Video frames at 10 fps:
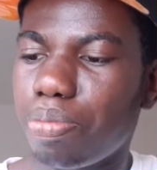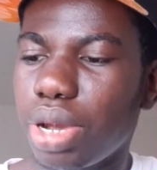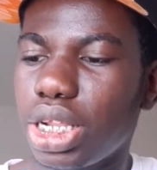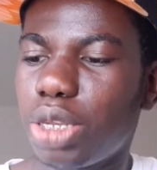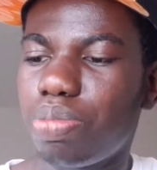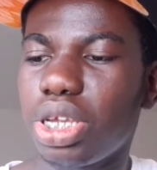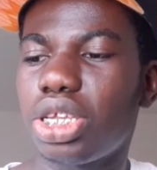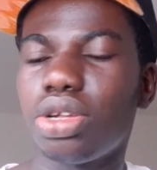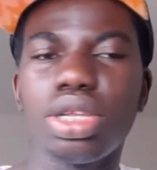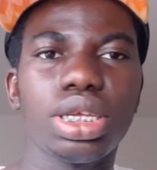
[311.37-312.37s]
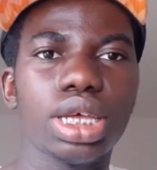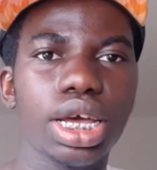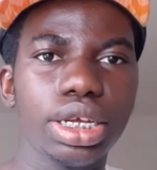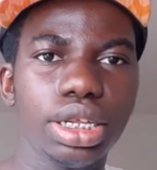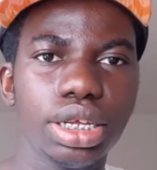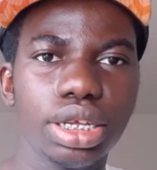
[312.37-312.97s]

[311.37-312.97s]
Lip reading: pen space on the side.